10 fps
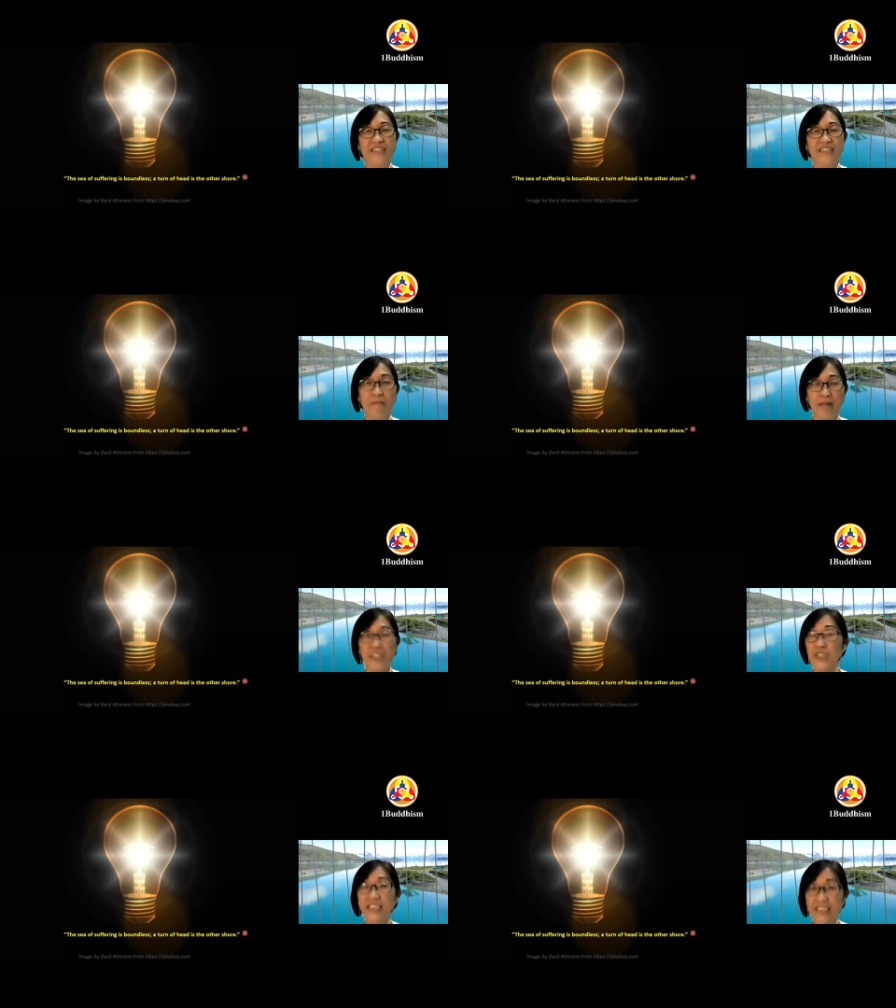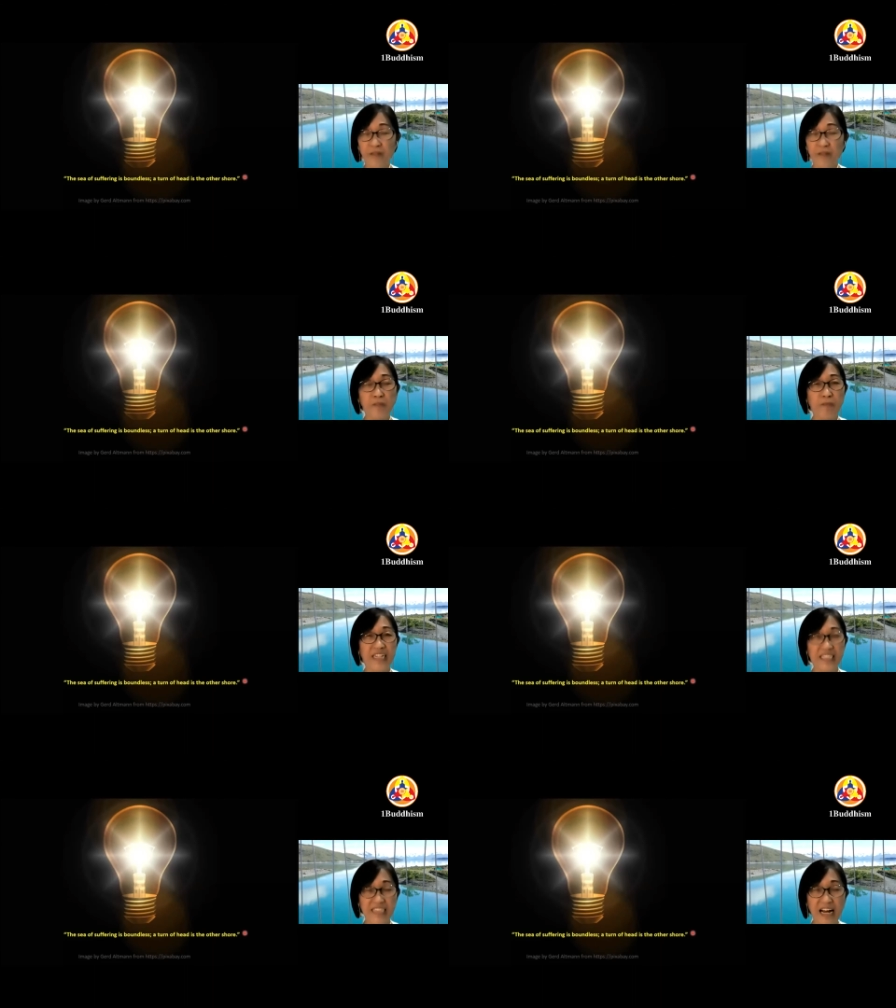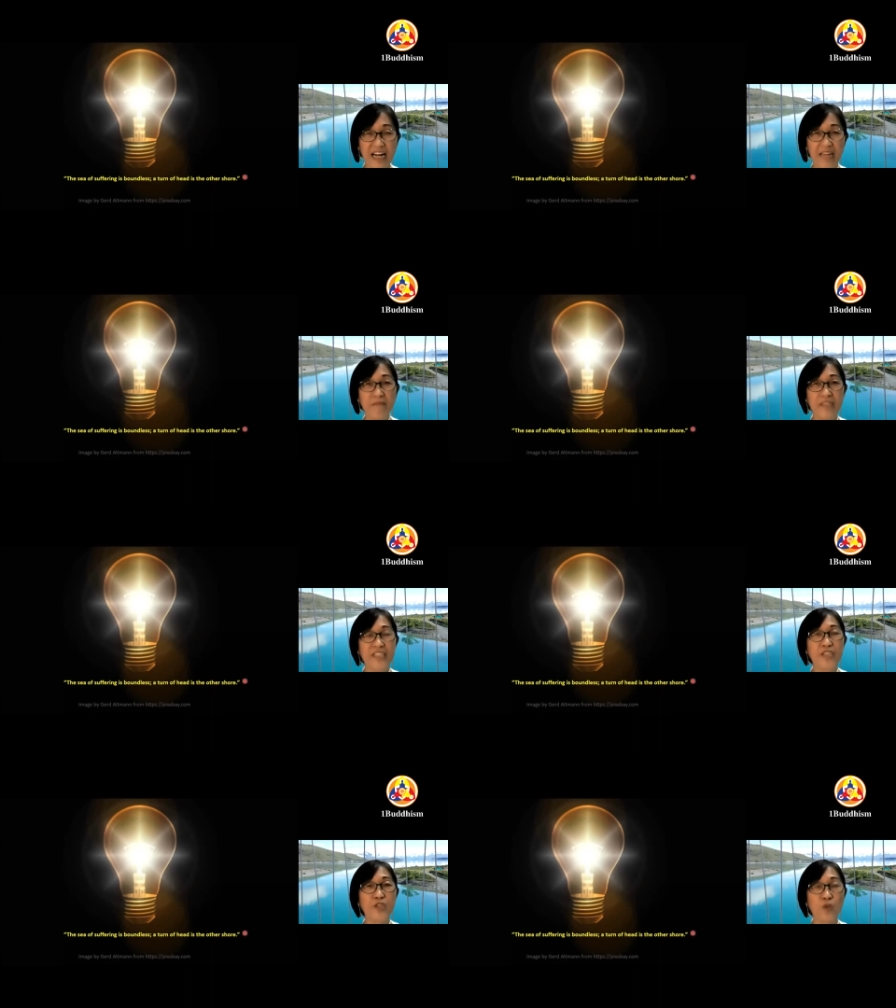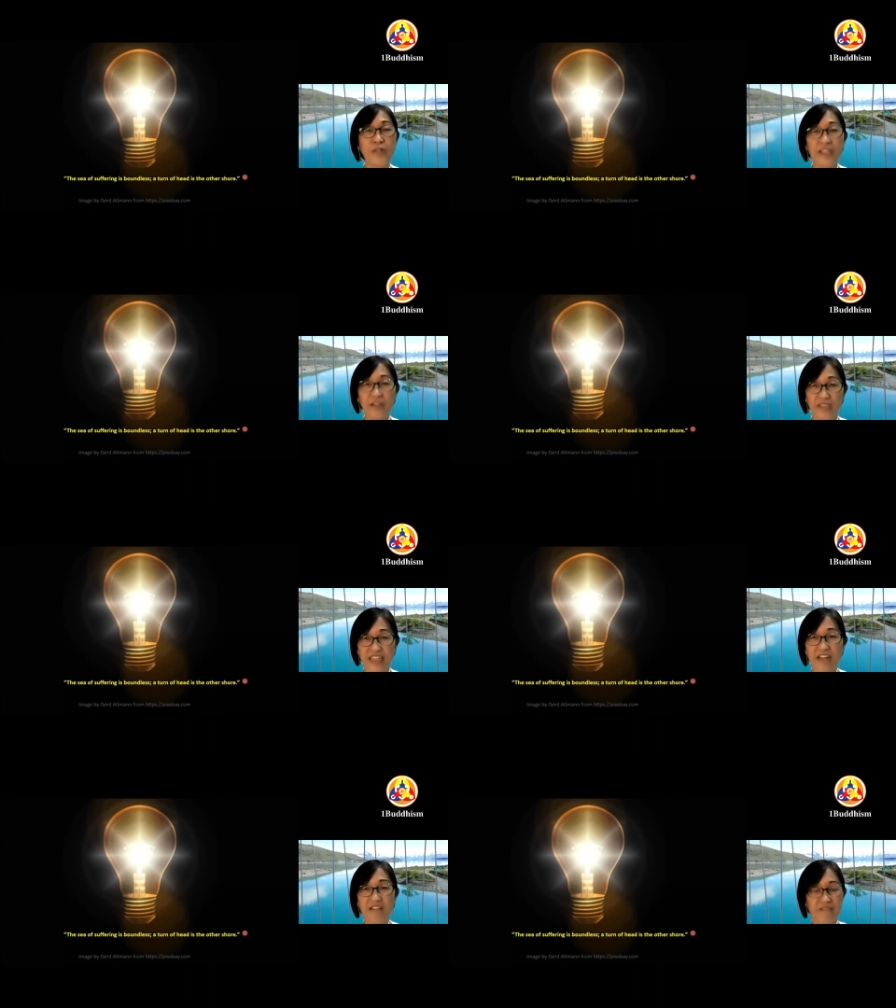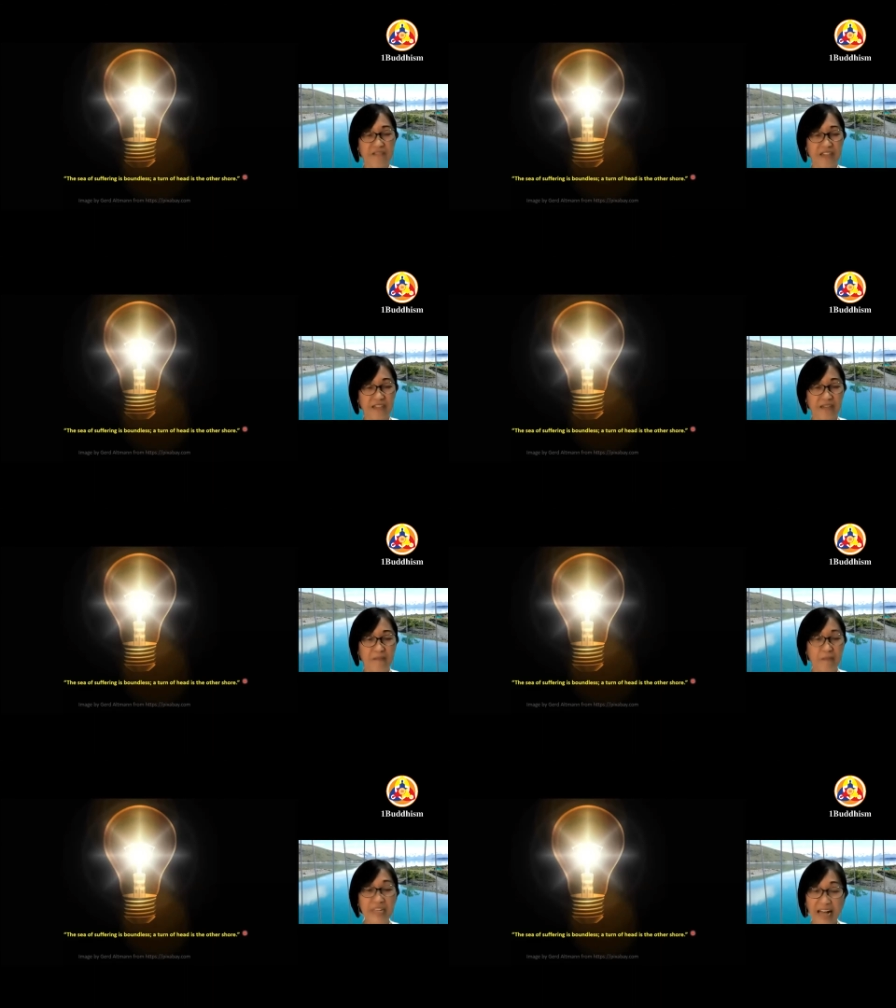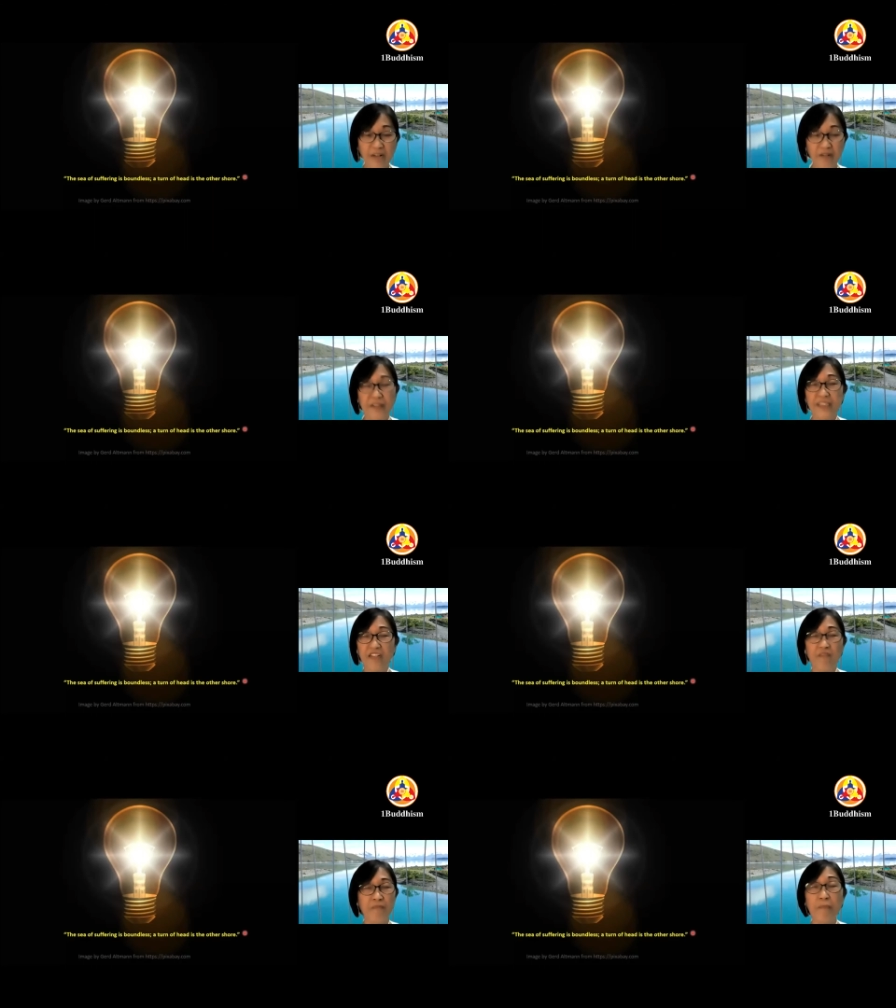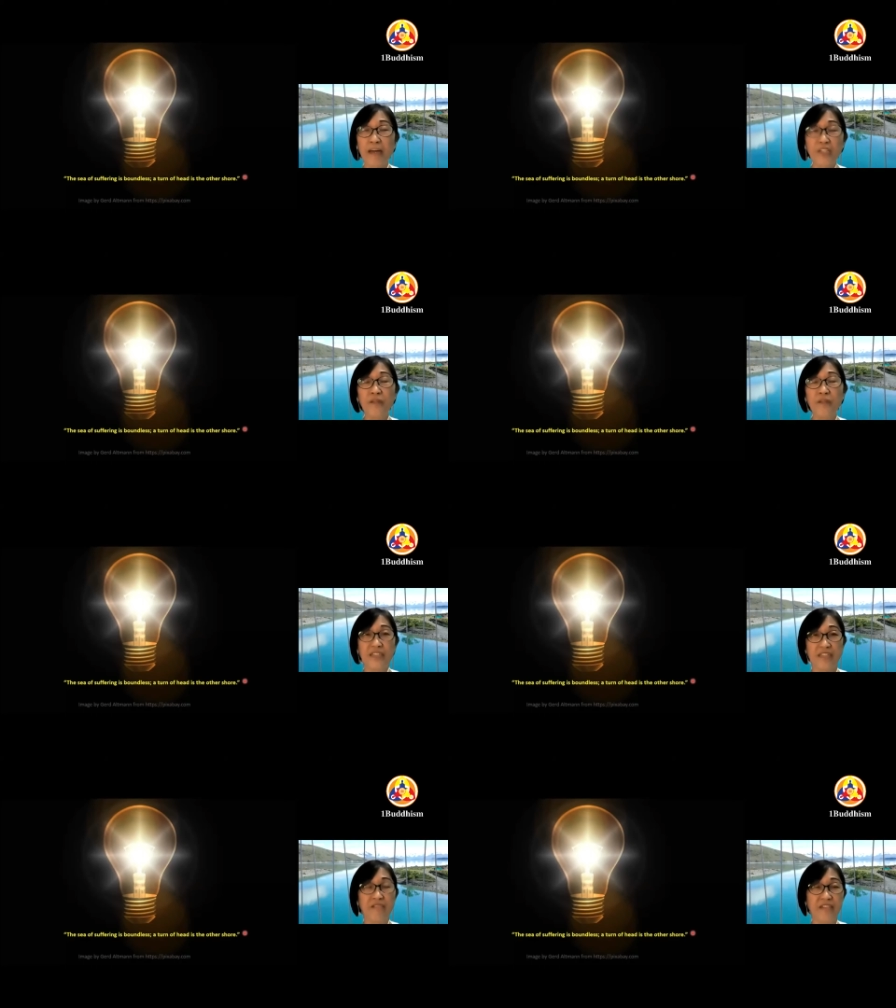that much, instead of spending time scolding yourself and being angry with yourself, be patient with yourself.